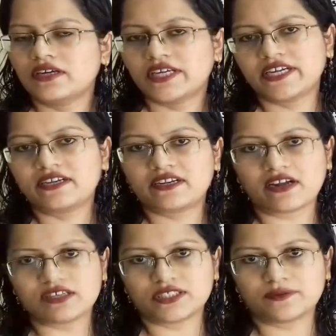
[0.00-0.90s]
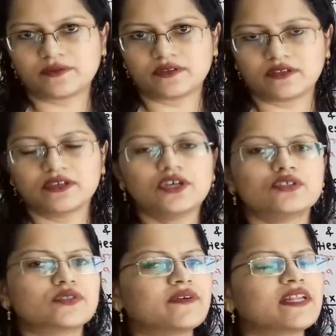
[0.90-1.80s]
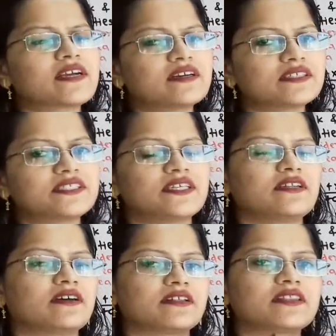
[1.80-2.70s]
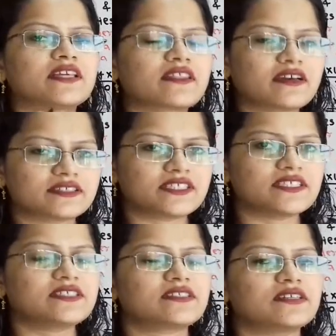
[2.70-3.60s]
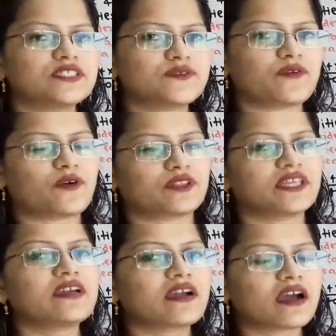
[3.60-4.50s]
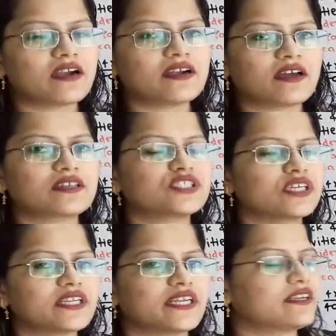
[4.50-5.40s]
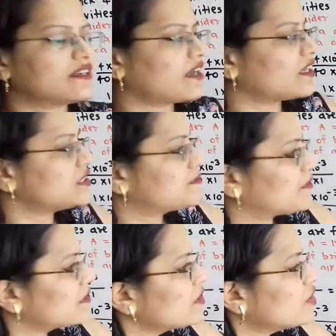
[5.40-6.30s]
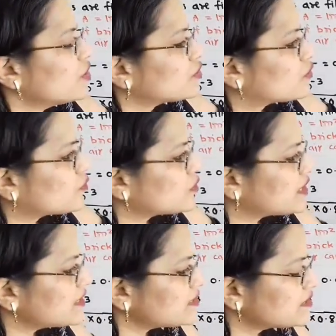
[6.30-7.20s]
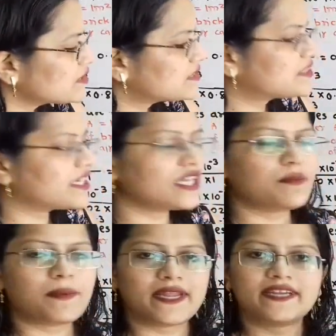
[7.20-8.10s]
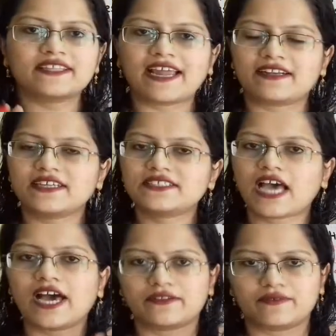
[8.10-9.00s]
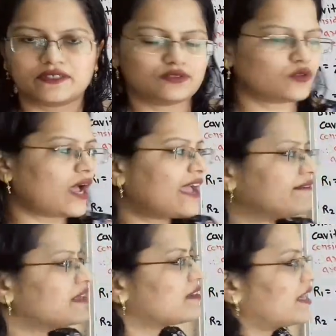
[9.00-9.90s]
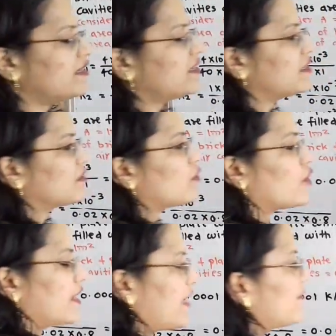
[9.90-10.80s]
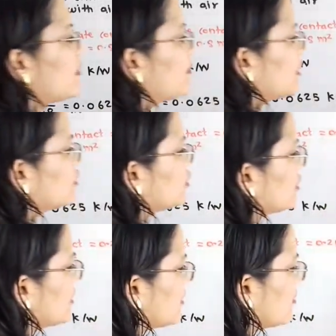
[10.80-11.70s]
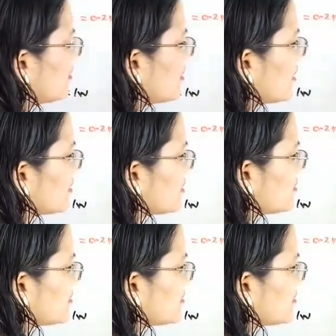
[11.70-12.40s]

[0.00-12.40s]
heat transfer. So we will consider the resistance for the conduction heat transfer through this steel plate, that is R1. So I will write here, or I will mention here, this